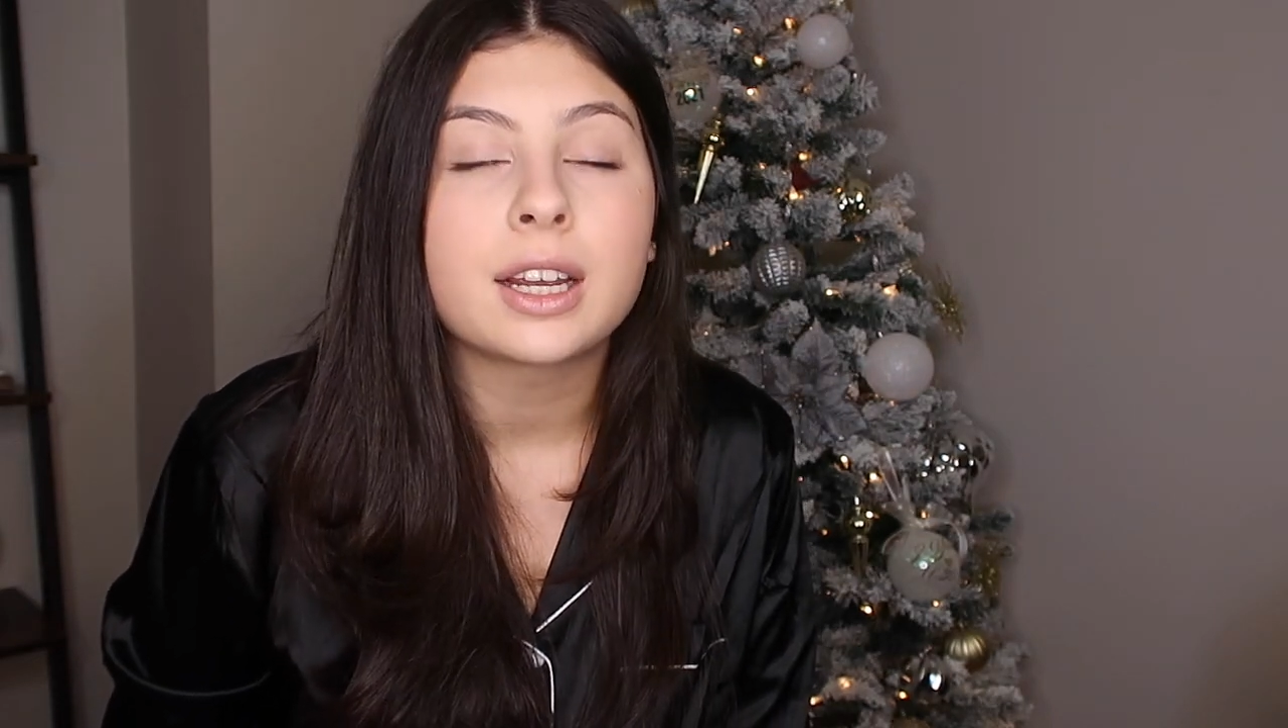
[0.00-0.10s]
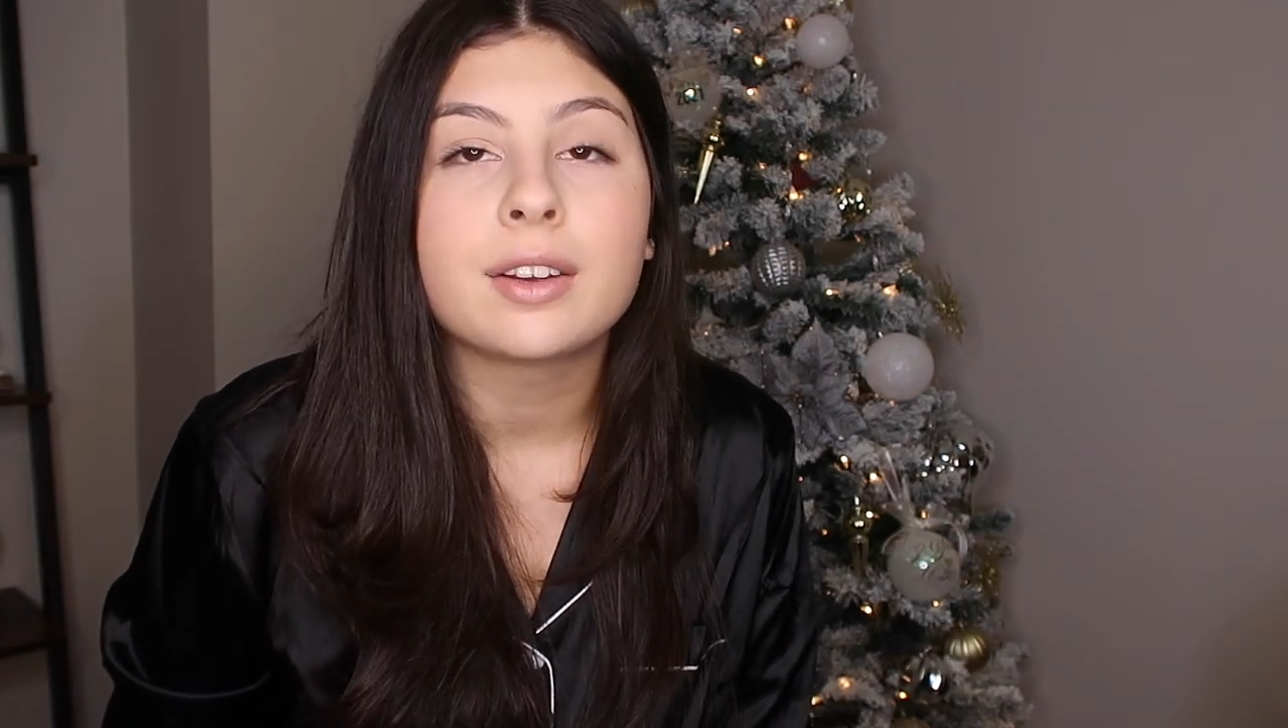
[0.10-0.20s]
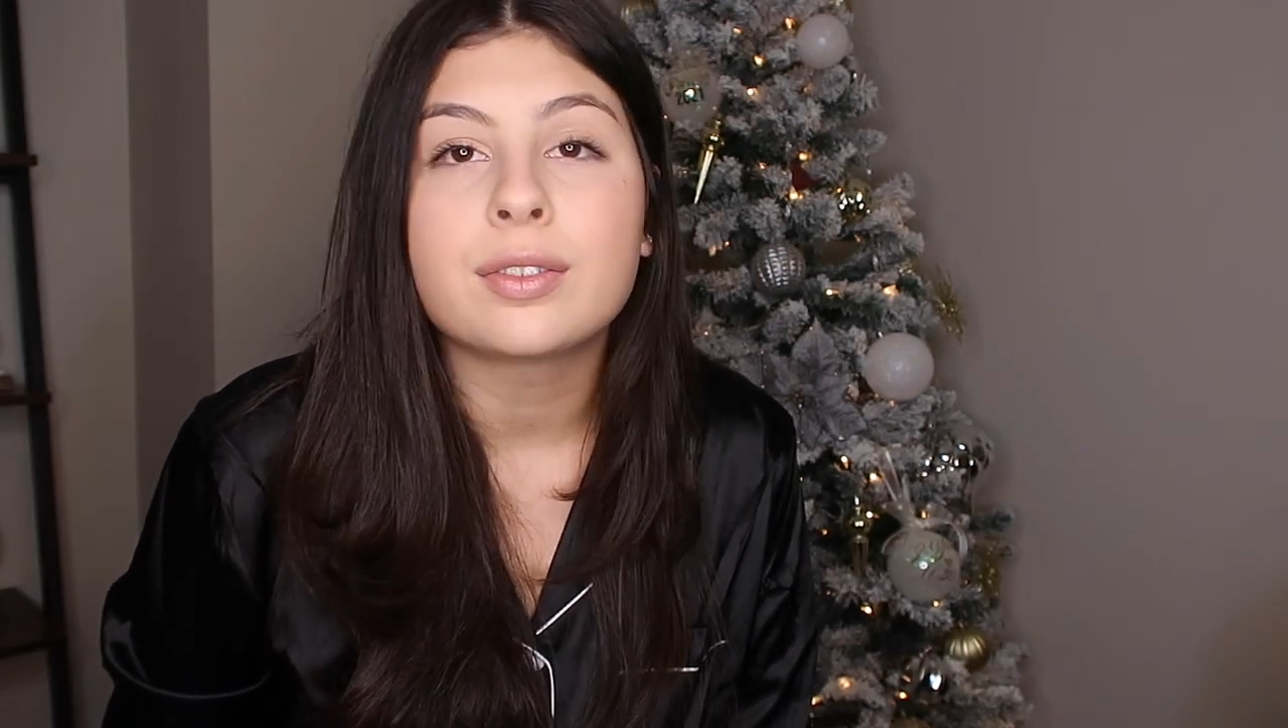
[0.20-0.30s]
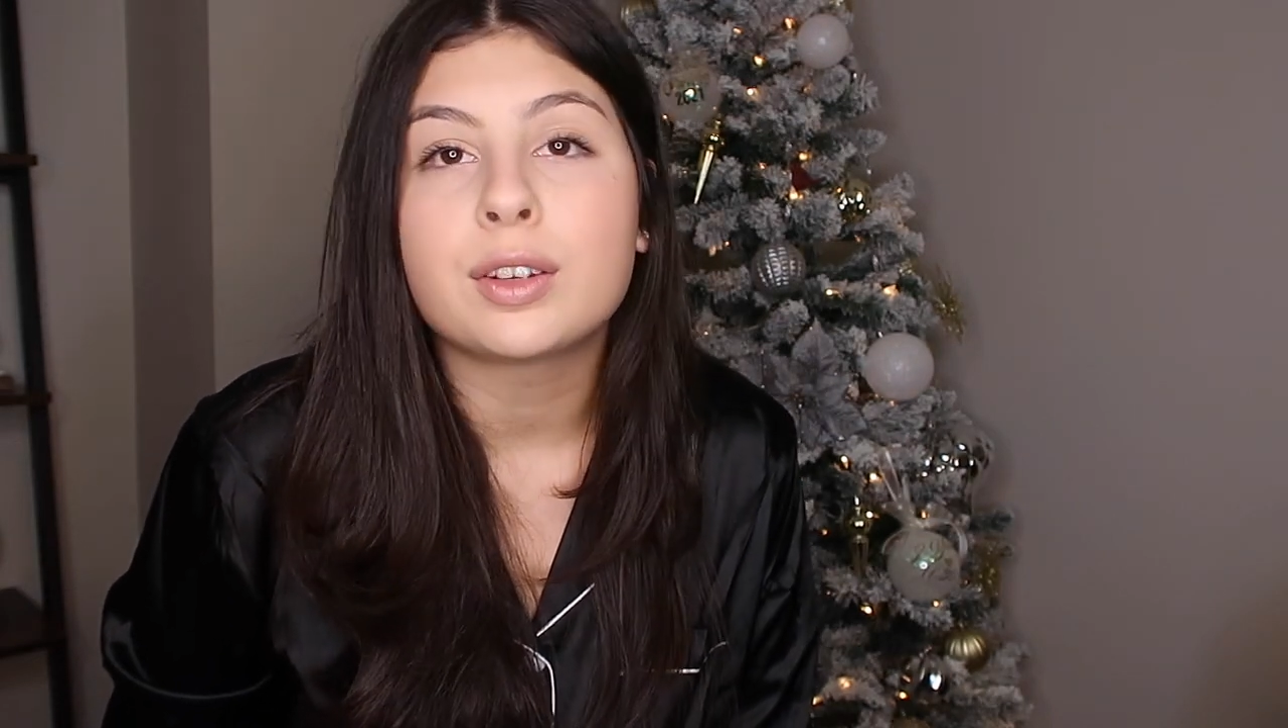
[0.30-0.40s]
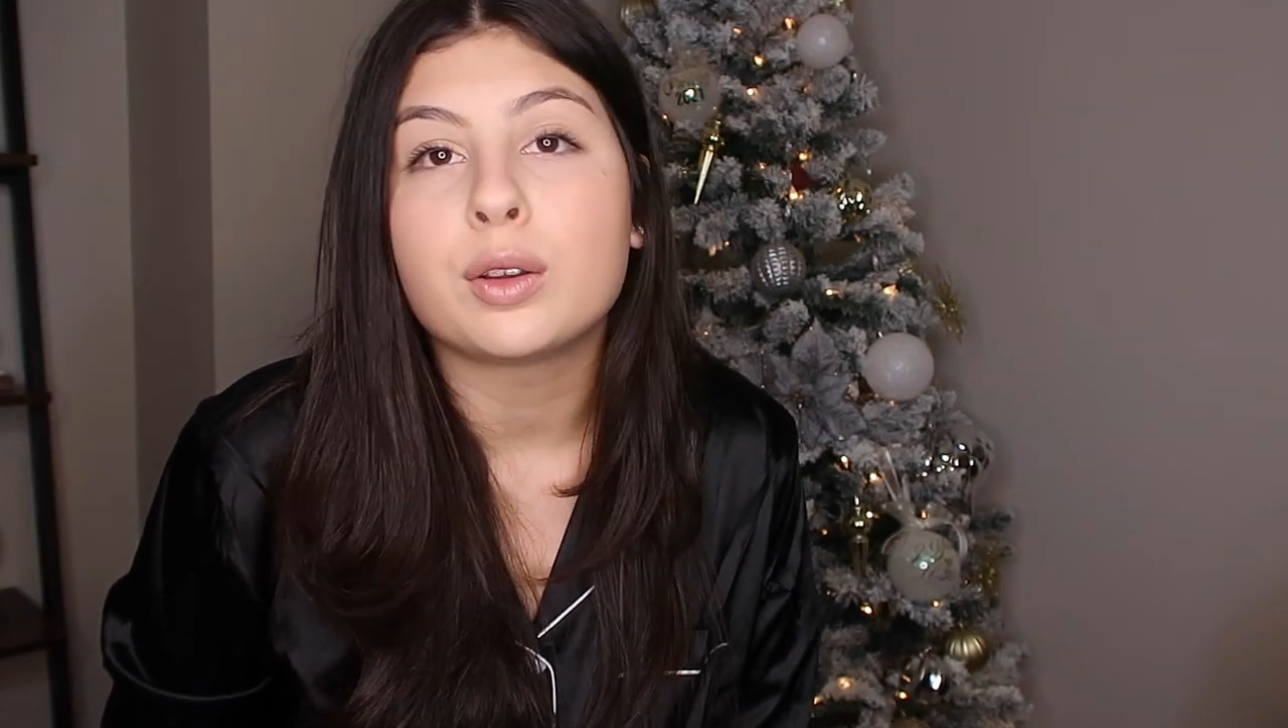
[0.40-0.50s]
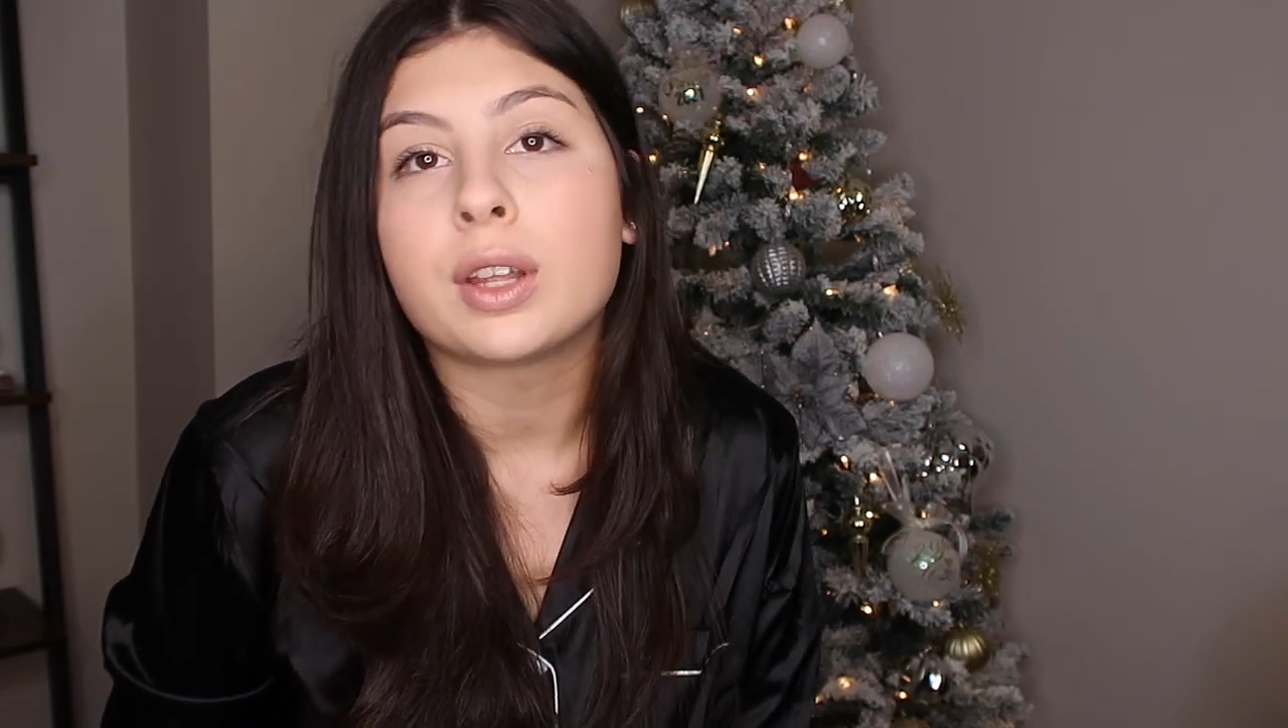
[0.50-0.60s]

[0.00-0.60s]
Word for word: if you